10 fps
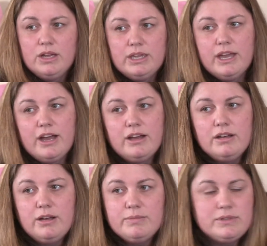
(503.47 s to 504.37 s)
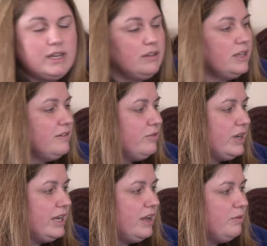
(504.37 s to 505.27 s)
yeah, I'm staying leave
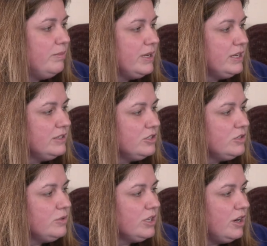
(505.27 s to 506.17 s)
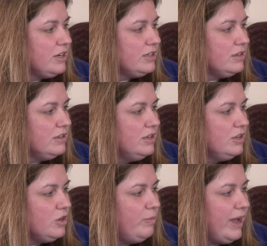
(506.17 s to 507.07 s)
right now because it's really hard to
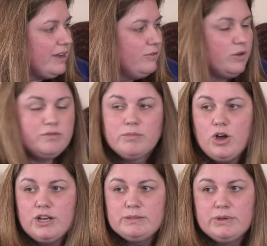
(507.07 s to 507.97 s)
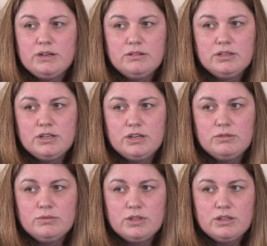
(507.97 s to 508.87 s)
go back and forth from the hospital. You know,
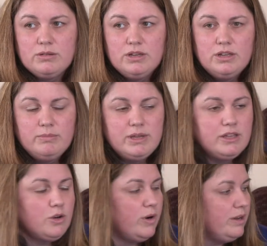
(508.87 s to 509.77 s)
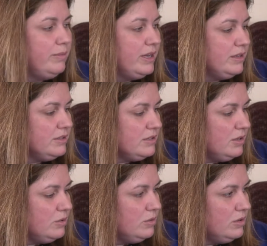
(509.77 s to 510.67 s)
right. you have to be there quite a bit.
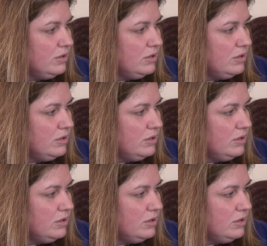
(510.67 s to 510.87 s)
So.